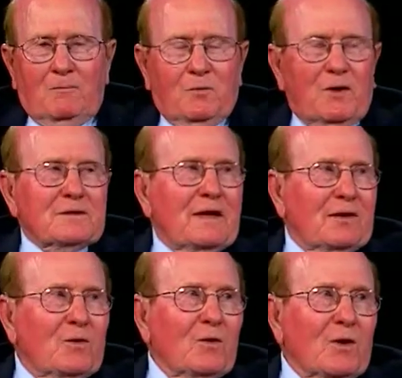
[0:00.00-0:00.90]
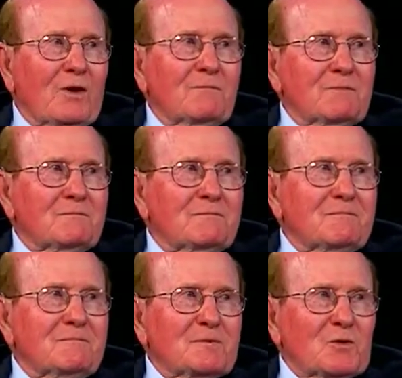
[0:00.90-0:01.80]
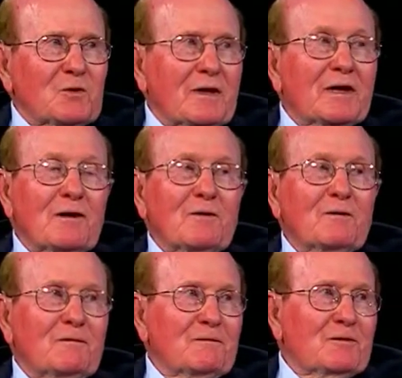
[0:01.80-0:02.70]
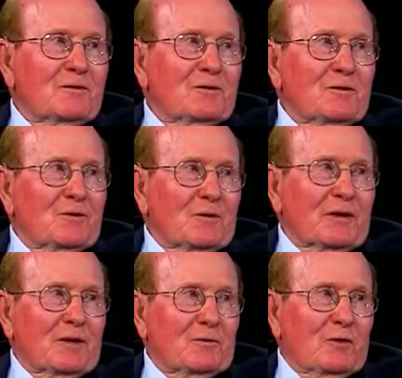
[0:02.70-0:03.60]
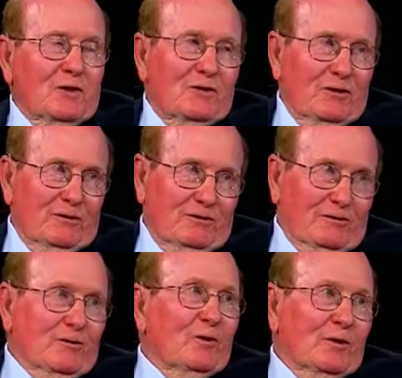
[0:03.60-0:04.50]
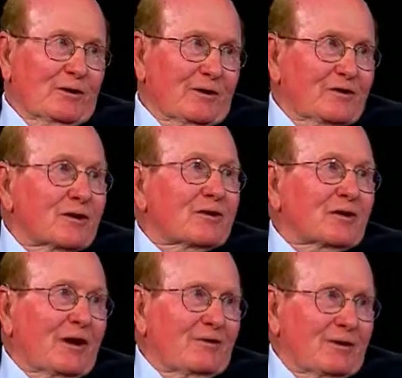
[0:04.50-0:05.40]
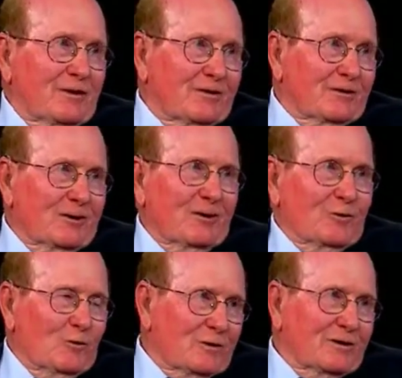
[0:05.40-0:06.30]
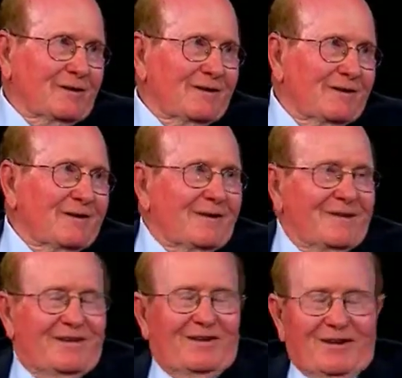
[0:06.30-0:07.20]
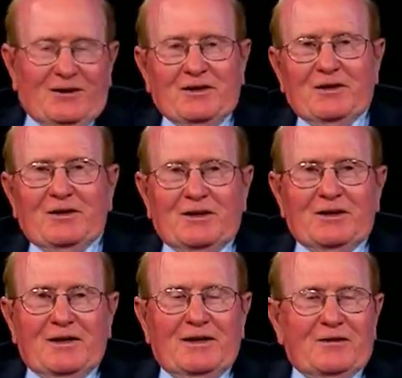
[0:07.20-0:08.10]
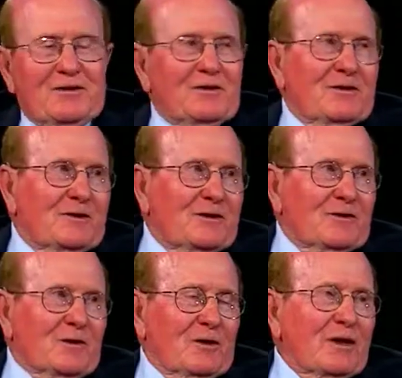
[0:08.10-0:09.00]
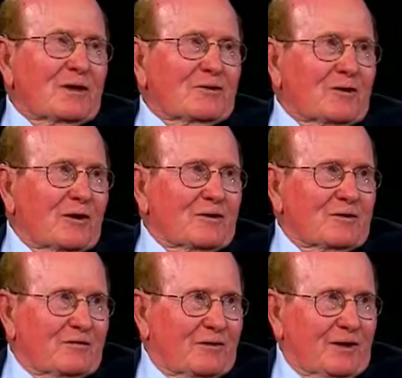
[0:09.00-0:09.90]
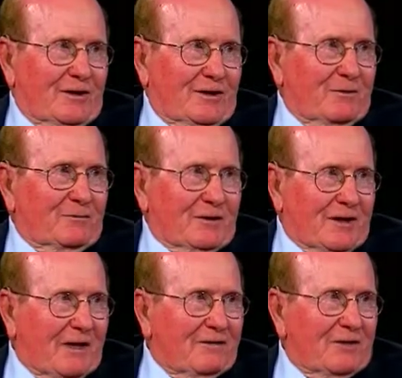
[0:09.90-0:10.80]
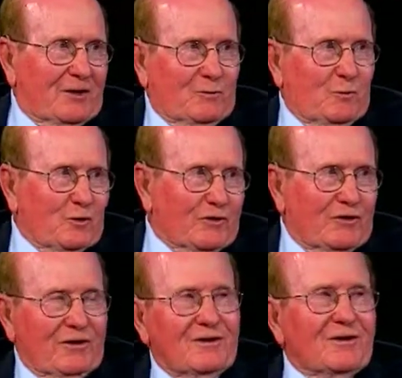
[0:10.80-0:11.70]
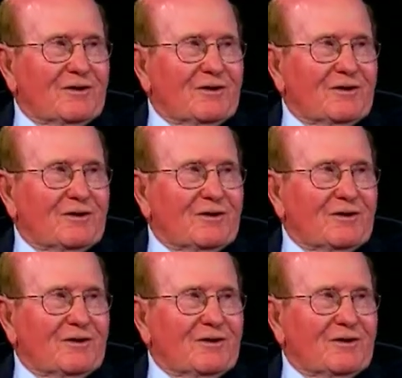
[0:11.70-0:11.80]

plugged that hole up. So now, when I breathe, the is just going into the chest cavity instead of not the shoulder. yeah, and so then it starts filling up the cavity and pushing the